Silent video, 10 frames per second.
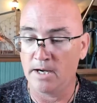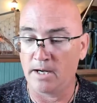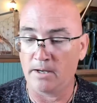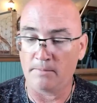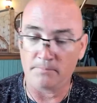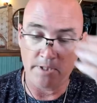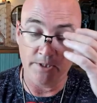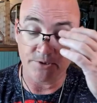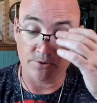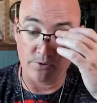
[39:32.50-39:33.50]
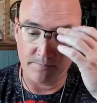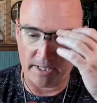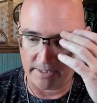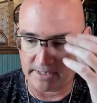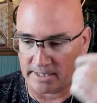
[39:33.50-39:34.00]
Um, so going
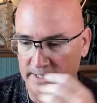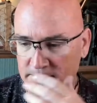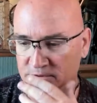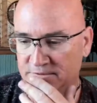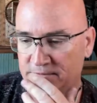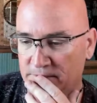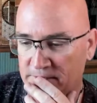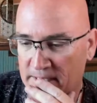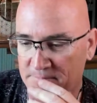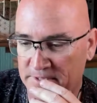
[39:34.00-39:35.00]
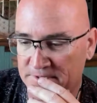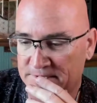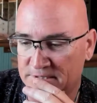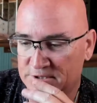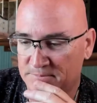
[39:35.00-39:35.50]
back, can animals feel that mini
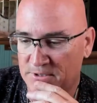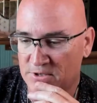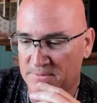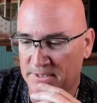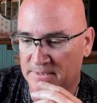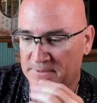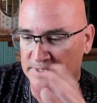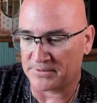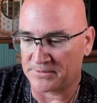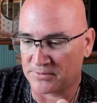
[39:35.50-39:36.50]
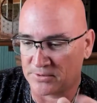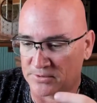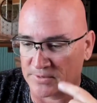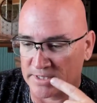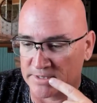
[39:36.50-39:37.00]
ascension pyramid coming down the
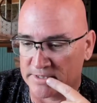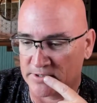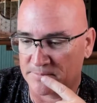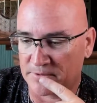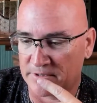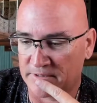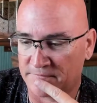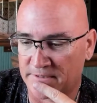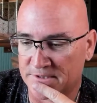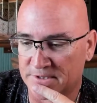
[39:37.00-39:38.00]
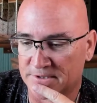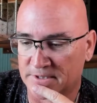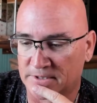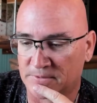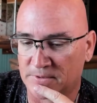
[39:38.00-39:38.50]
road? We had a deer completely facing
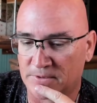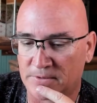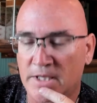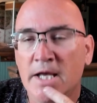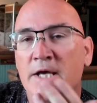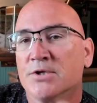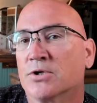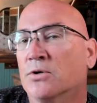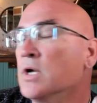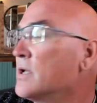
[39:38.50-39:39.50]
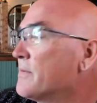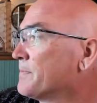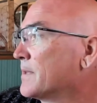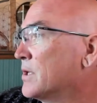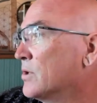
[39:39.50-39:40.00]
us on a road. So,
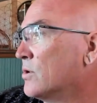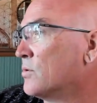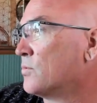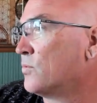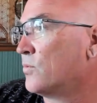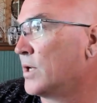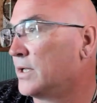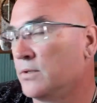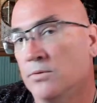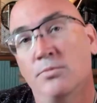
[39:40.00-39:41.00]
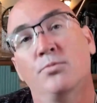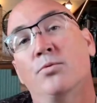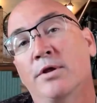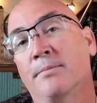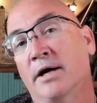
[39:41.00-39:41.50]
you know, when
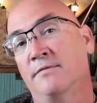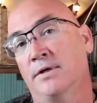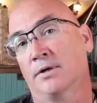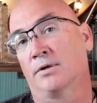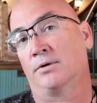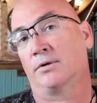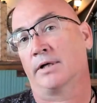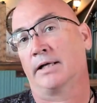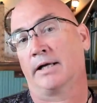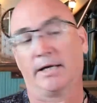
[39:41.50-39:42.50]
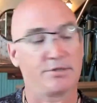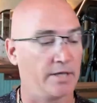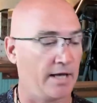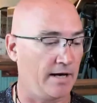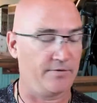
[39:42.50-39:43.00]
with my vehicle, and I
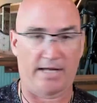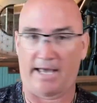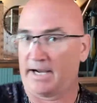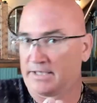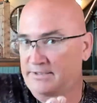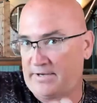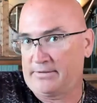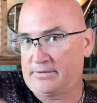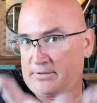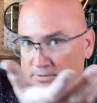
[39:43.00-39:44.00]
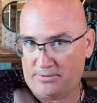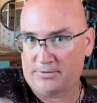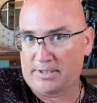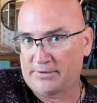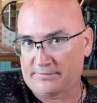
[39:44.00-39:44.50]
actually have an activator
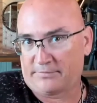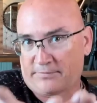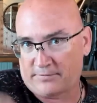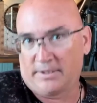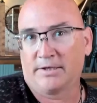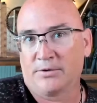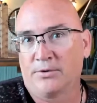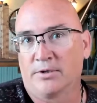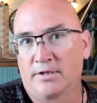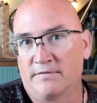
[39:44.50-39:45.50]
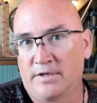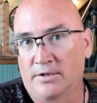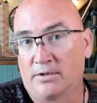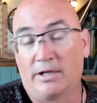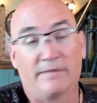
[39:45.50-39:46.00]
glued on the front hood of the
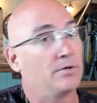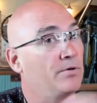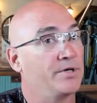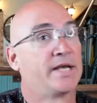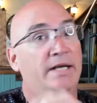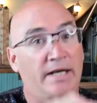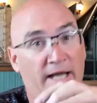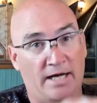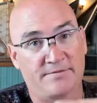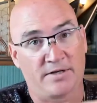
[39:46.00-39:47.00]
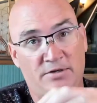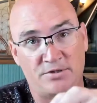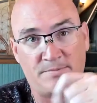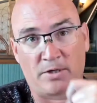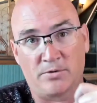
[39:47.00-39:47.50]
vehicle, I've always had an activator
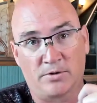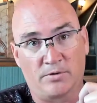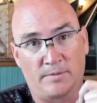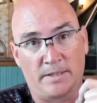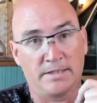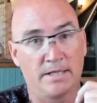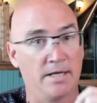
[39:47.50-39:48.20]
as my hood ornament,